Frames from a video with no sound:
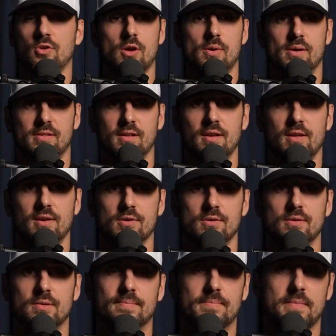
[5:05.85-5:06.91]
all I wanted to
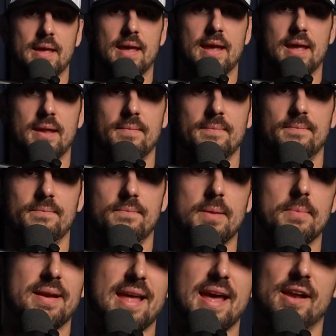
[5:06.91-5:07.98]
do. And me and
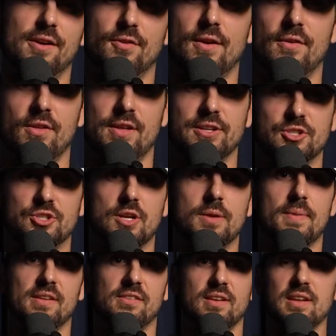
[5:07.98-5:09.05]
my dad had a great relationship,
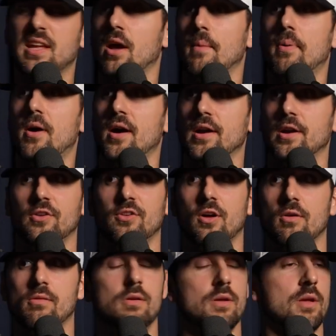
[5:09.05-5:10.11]
as in he umpired.
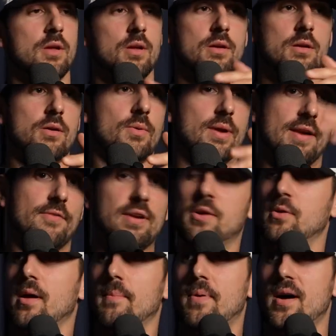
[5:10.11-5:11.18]
So whenever he
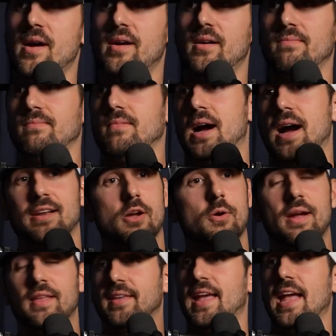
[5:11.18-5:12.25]
would umpire, I'd go
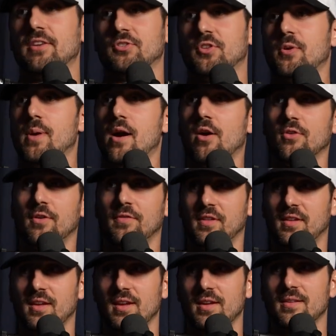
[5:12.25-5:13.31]
hit in the cage for 2 hours off the
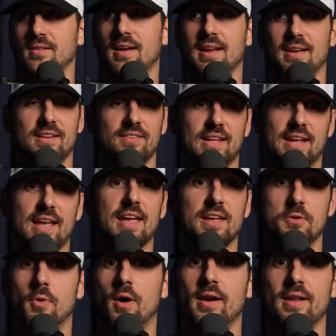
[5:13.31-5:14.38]
tee. And he's like, hey,
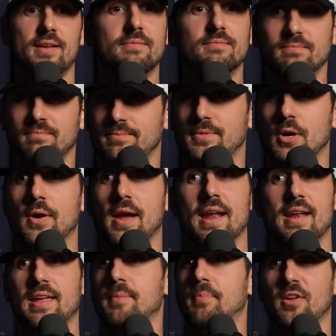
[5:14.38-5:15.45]
you want it? Go get
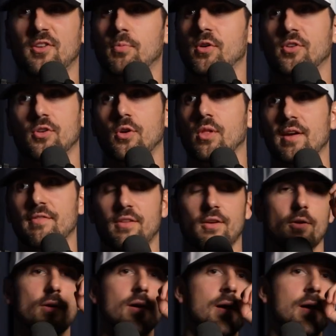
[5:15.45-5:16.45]
it. He played sports his whole life too.